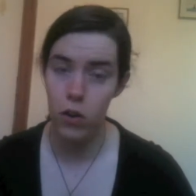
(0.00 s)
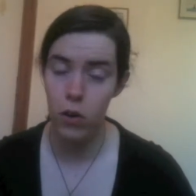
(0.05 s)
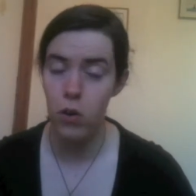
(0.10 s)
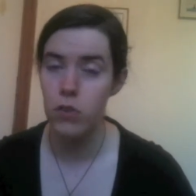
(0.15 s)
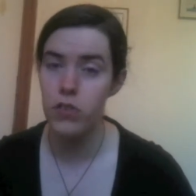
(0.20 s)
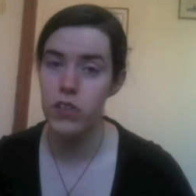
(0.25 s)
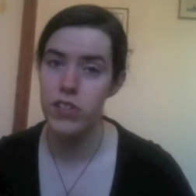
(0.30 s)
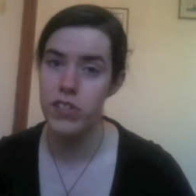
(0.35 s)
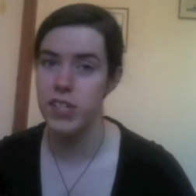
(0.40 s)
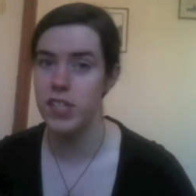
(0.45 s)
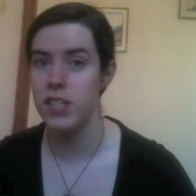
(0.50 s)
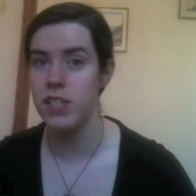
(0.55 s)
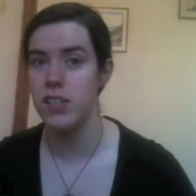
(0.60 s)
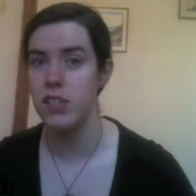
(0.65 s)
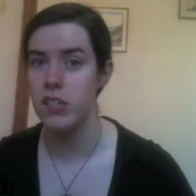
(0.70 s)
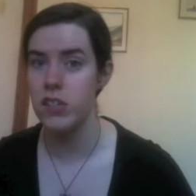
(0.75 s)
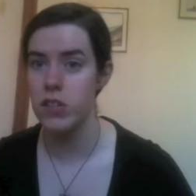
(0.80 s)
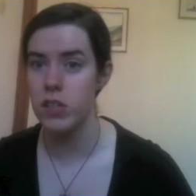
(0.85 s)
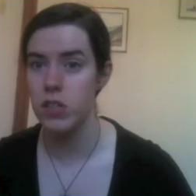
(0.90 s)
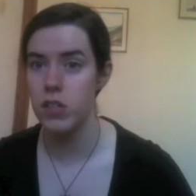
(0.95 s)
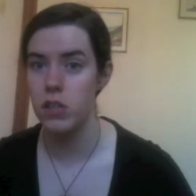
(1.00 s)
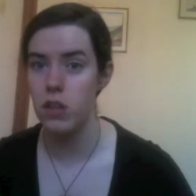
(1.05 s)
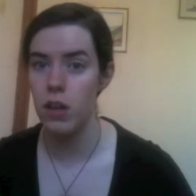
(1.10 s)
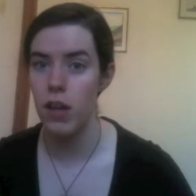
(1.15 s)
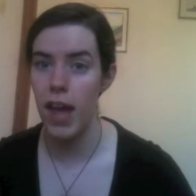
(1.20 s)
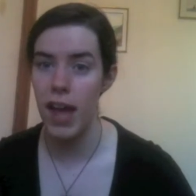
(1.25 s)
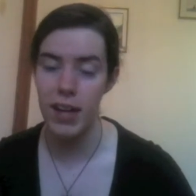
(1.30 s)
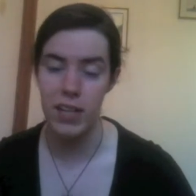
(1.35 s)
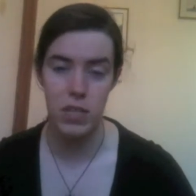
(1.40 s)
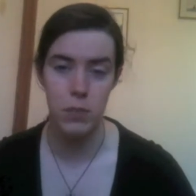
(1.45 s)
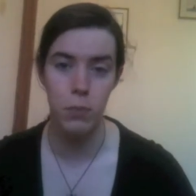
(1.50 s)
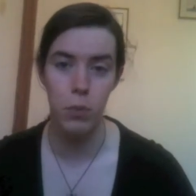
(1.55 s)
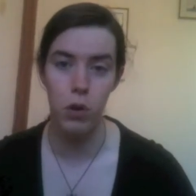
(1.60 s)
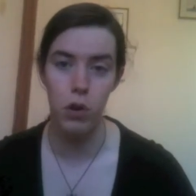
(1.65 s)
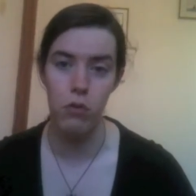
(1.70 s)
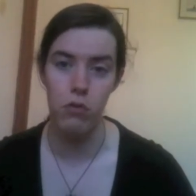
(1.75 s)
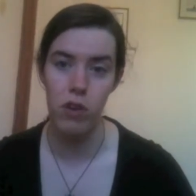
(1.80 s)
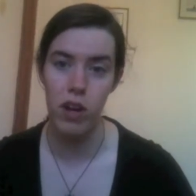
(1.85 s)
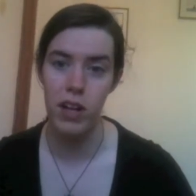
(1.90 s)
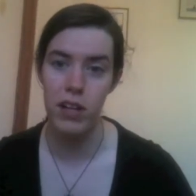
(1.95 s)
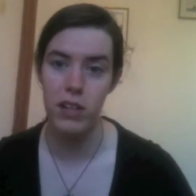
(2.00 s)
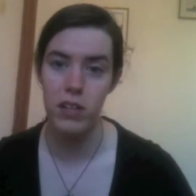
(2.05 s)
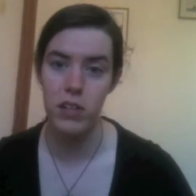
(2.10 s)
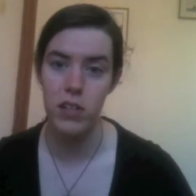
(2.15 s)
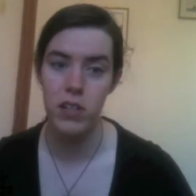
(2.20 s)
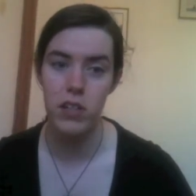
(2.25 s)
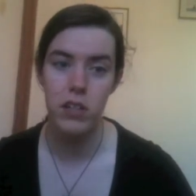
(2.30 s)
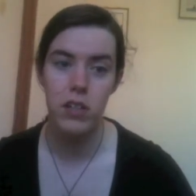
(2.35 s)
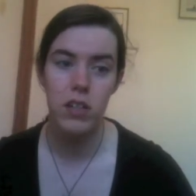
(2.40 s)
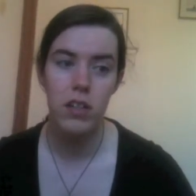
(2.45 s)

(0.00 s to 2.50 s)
older sister's ex boyfriend